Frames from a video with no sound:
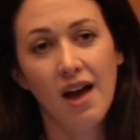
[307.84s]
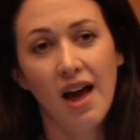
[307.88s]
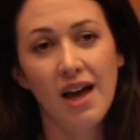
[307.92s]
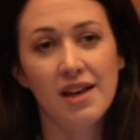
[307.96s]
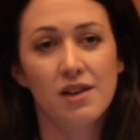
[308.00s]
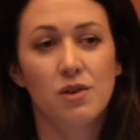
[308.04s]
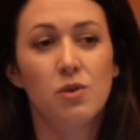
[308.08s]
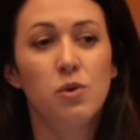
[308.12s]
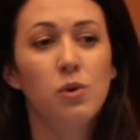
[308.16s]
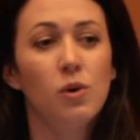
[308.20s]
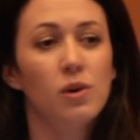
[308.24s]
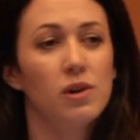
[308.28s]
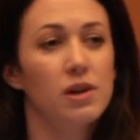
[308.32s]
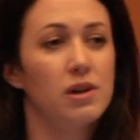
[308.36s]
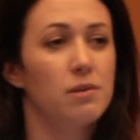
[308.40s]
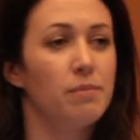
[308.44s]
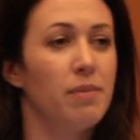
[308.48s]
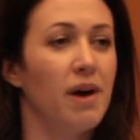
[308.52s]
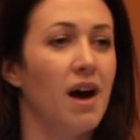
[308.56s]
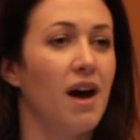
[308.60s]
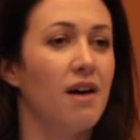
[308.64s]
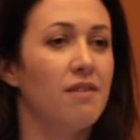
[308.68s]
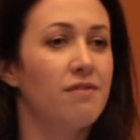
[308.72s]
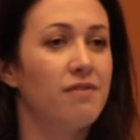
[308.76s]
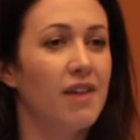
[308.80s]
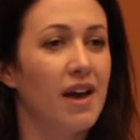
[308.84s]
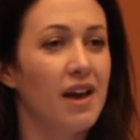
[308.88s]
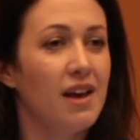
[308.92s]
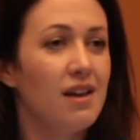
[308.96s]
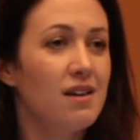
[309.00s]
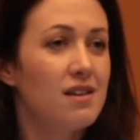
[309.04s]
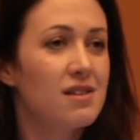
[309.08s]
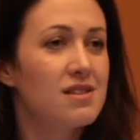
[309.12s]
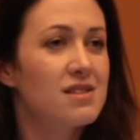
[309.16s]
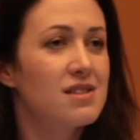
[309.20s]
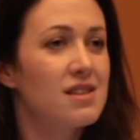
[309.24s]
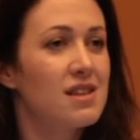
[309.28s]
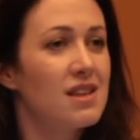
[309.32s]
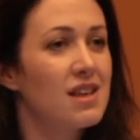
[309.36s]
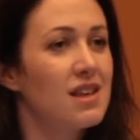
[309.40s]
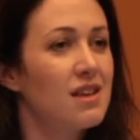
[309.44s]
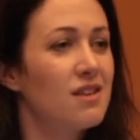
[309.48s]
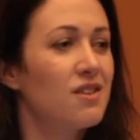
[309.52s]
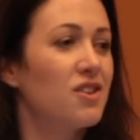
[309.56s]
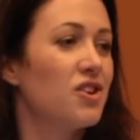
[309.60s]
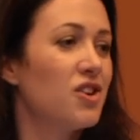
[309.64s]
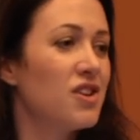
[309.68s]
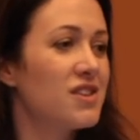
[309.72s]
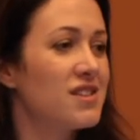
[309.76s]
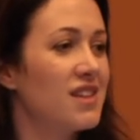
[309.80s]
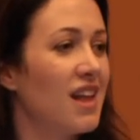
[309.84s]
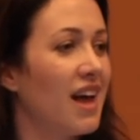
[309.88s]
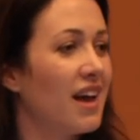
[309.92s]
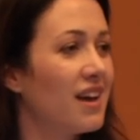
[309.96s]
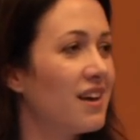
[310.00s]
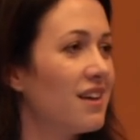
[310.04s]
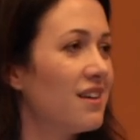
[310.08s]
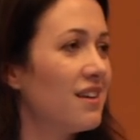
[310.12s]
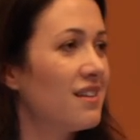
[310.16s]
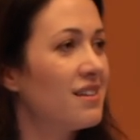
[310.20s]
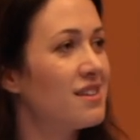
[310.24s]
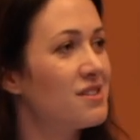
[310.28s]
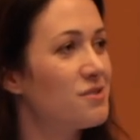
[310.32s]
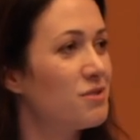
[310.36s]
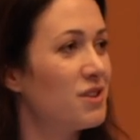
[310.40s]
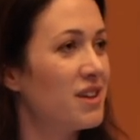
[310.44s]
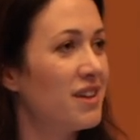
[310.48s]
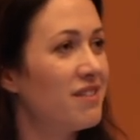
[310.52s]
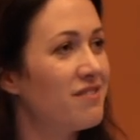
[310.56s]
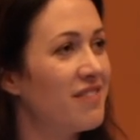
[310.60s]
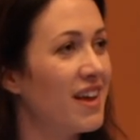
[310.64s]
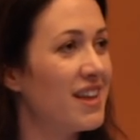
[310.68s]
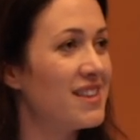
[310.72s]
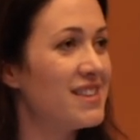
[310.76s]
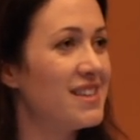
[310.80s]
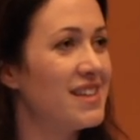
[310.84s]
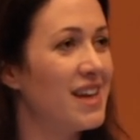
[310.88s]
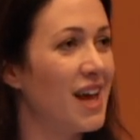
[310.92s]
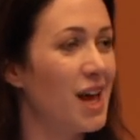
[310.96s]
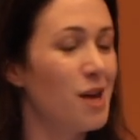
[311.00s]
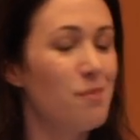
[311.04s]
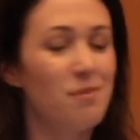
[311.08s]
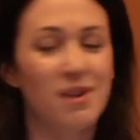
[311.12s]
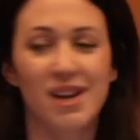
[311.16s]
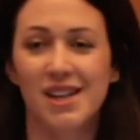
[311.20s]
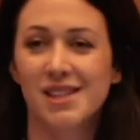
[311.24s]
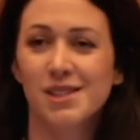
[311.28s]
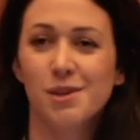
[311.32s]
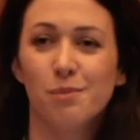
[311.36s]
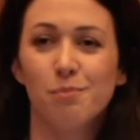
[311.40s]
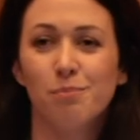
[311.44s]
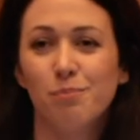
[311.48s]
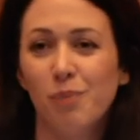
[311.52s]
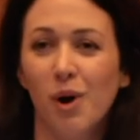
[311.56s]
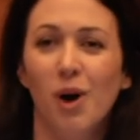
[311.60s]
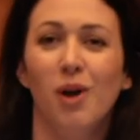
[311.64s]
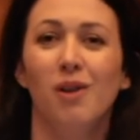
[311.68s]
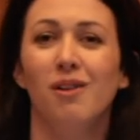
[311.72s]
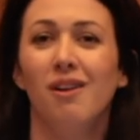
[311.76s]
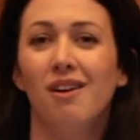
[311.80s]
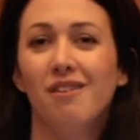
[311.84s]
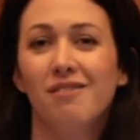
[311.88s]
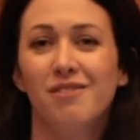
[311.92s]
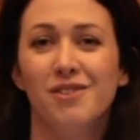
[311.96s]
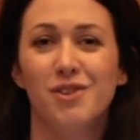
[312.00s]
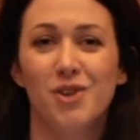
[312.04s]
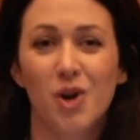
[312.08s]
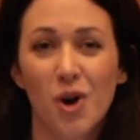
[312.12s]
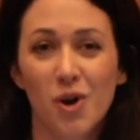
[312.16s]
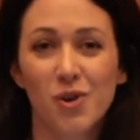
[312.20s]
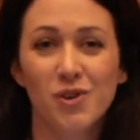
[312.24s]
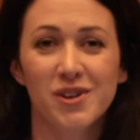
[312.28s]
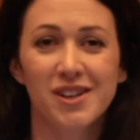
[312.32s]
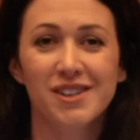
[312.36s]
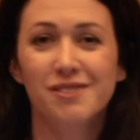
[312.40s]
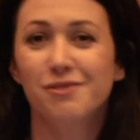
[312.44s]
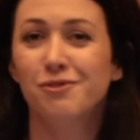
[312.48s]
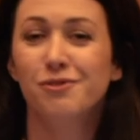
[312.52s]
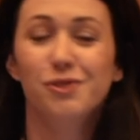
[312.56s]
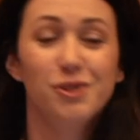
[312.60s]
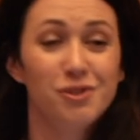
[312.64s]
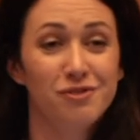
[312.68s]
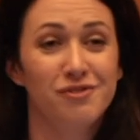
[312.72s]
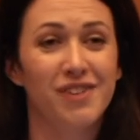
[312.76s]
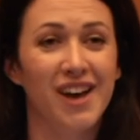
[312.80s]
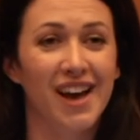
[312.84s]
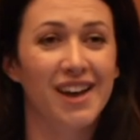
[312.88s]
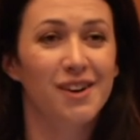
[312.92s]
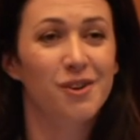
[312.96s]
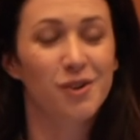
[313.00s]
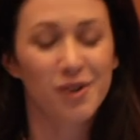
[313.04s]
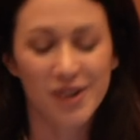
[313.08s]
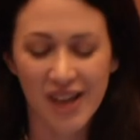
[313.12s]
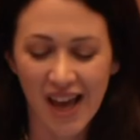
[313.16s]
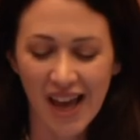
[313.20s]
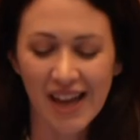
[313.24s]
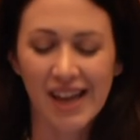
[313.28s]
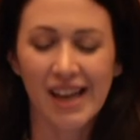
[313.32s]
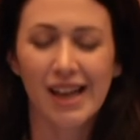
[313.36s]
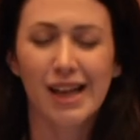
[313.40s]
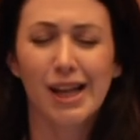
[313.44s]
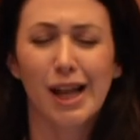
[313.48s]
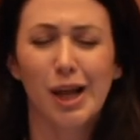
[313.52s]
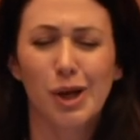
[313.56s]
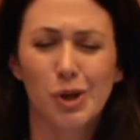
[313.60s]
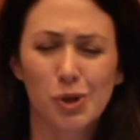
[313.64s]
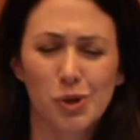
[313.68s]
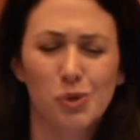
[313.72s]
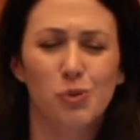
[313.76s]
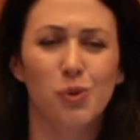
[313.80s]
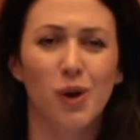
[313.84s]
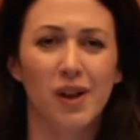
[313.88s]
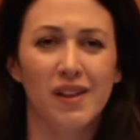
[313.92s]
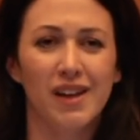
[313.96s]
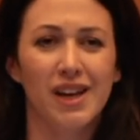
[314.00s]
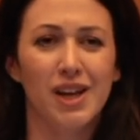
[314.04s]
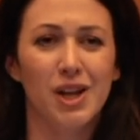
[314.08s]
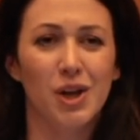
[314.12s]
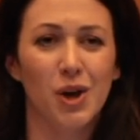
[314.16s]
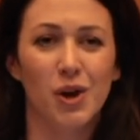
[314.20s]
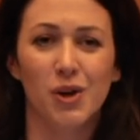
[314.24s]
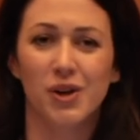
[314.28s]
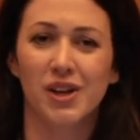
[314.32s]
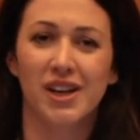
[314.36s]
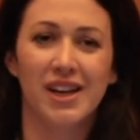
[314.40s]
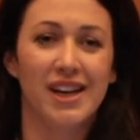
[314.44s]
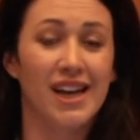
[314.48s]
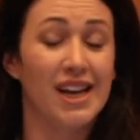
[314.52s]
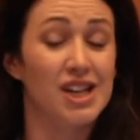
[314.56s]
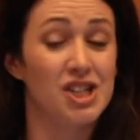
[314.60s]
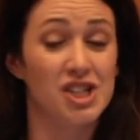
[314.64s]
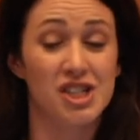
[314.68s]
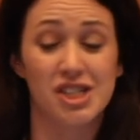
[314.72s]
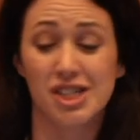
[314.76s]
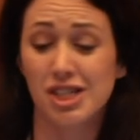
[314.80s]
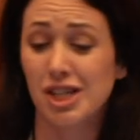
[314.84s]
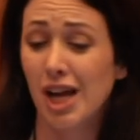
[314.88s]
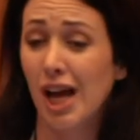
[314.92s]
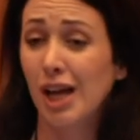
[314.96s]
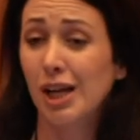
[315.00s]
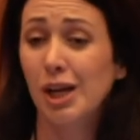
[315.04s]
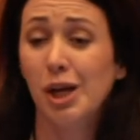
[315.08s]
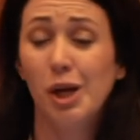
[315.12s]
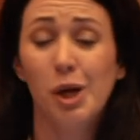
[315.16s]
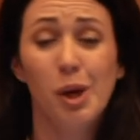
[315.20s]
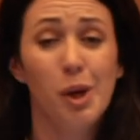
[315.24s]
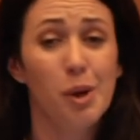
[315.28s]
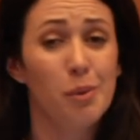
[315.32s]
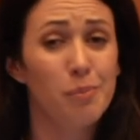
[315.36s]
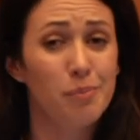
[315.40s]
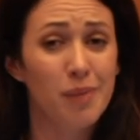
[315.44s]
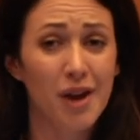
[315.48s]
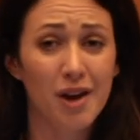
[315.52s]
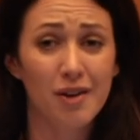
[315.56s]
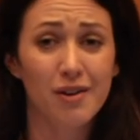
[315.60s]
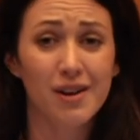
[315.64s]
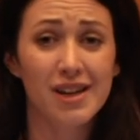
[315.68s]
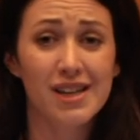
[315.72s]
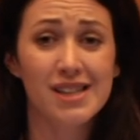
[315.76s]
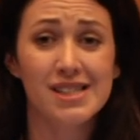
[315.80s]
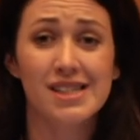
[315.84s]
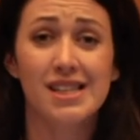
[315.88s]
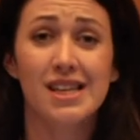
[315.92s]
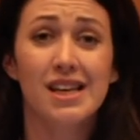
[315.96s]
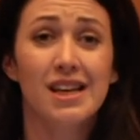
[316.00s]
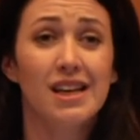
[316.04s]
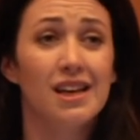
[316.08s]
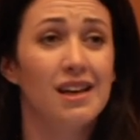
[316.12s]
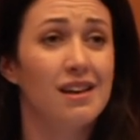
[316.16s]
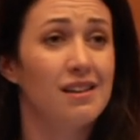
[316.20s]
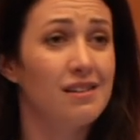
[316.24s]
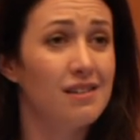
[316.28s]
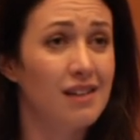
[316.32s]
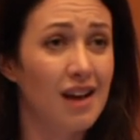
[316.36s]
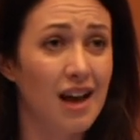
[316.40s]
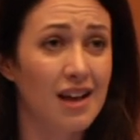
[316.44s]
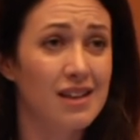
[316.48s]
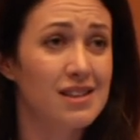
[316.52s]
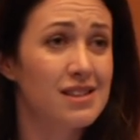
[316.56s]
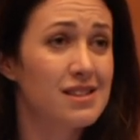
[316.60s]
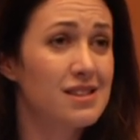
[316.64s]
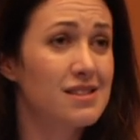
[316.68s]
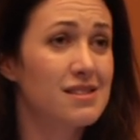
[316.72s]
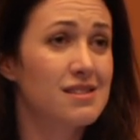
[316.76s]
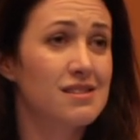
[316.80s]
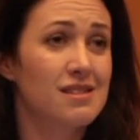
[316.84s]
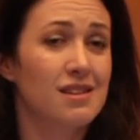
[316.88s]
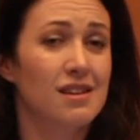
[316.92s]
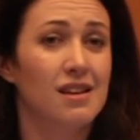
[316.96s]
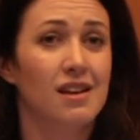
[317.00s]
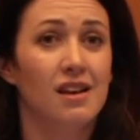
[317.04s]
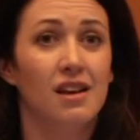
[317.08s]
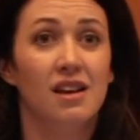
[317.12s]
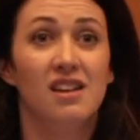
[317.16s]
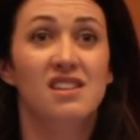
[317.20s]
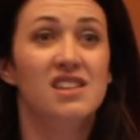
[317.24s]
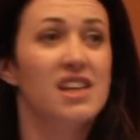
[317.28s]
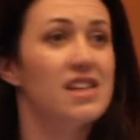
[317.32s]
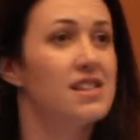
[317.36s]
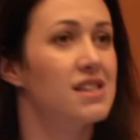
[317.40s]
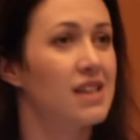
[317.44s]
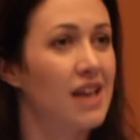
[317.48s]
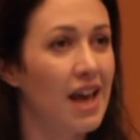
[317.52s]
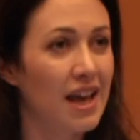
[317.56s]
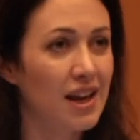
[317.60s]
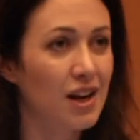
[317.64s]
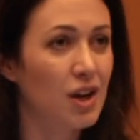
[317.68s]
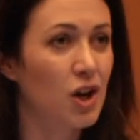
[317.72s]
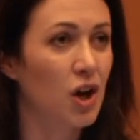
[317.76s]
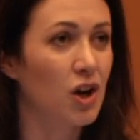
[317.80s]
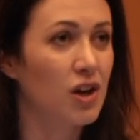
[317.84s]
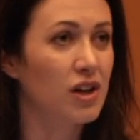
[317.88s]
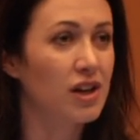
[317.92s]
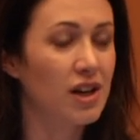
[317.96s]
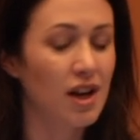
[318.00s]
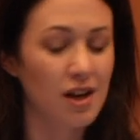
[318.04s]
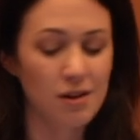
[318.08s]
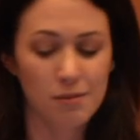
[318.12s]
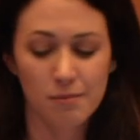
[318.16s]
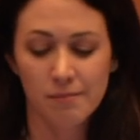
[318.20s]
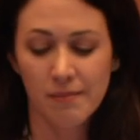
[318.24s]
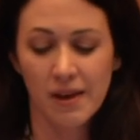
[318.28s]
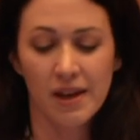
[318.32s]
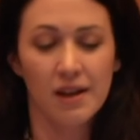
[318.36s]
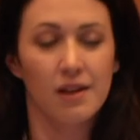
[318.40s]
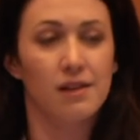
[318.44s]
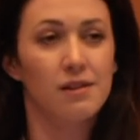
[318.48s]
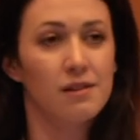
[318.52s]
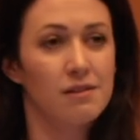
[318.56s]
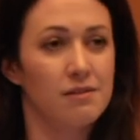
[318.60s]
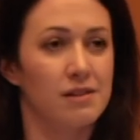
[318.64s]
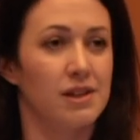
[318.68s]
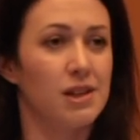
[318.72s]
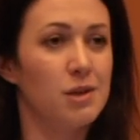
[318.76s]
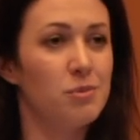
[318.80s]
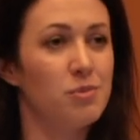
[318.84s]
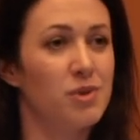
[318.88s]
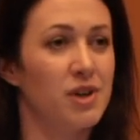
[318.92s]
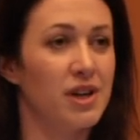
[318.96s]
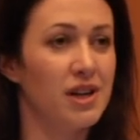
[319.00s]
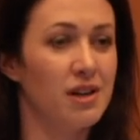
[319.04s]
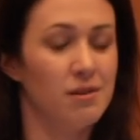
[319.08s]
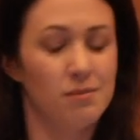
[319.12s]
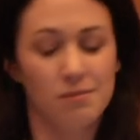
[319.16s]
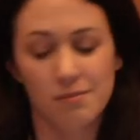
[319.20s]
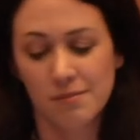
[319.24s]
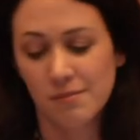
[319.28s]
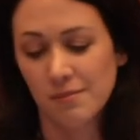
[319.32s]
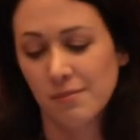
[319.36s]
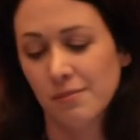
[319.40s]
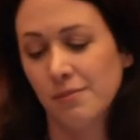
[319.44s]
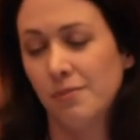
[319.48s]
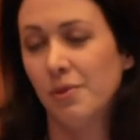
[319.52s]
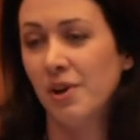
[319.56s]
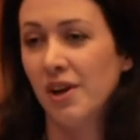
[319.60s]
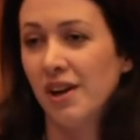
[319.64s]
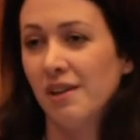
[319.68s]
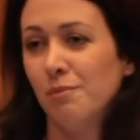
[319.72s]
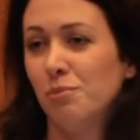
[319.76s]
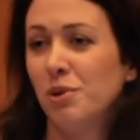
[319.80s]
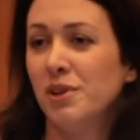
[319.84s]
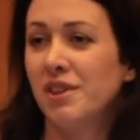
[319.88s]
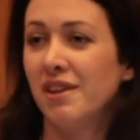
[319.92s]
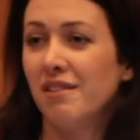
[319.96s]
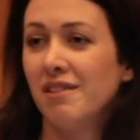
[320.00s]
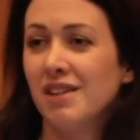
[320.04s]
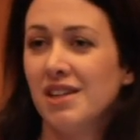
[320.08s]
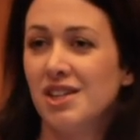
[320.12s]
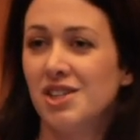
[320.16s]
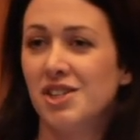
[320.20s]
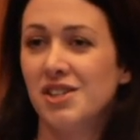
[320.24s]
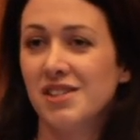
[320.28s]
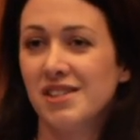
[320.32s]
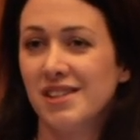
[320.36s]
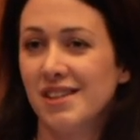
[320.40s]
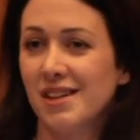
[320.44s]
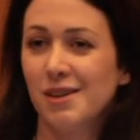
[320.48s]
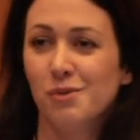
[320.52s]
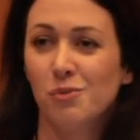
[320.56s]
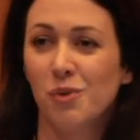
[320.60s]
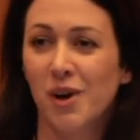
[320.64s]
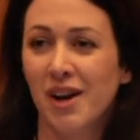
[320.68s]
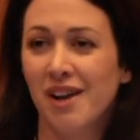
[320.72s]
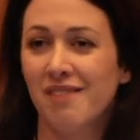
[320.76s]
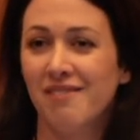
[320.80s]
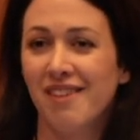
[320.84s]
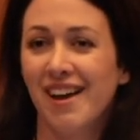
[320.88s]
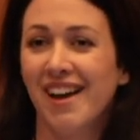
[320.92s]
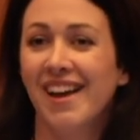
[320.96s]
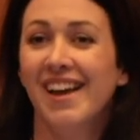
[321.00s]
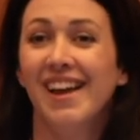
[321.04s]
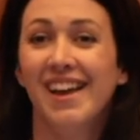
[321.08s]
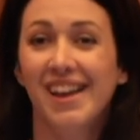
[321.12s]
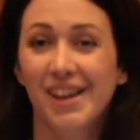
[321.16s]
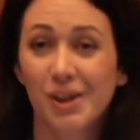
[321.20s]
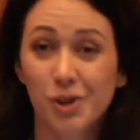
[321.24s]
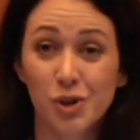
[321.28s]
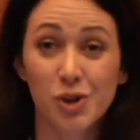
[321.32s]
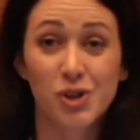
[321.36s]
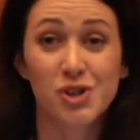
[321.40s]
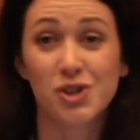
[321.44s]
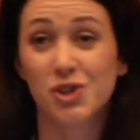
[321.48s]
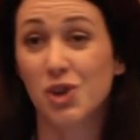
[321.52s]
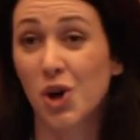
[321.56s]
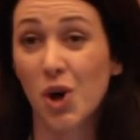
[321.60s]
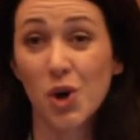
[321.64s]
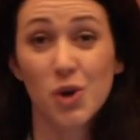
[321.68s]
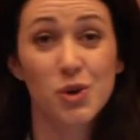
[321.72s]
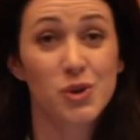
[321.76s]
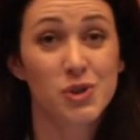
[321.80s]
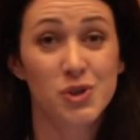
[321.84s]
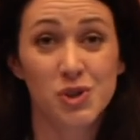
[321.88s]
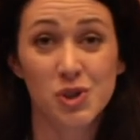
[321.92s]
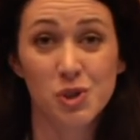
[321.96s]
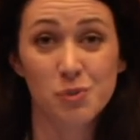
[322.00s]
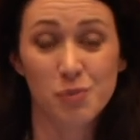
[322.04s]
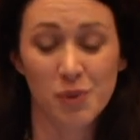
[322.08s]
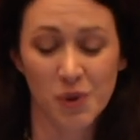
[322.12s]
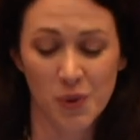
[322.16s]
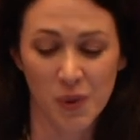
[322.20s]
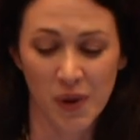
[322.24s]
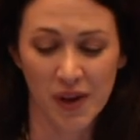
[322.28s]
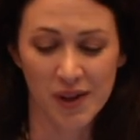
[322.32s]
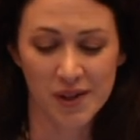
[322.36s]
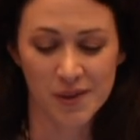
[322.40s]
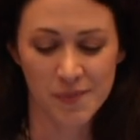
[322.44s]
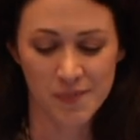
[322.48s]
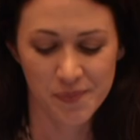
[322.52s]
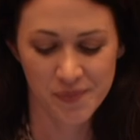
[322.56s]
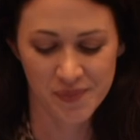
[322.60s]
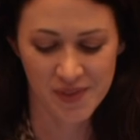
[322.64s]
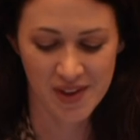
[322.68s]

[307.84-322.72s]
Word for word: I call it a parfait because the girls like this really fancy name, and it's a bowl of yogurt, full fat, organic, like good quality yogurt, and I just chuck berries, nuts, desiccated coconut, make it look really pretty, put their initials in it, whatever, good to go, super quick.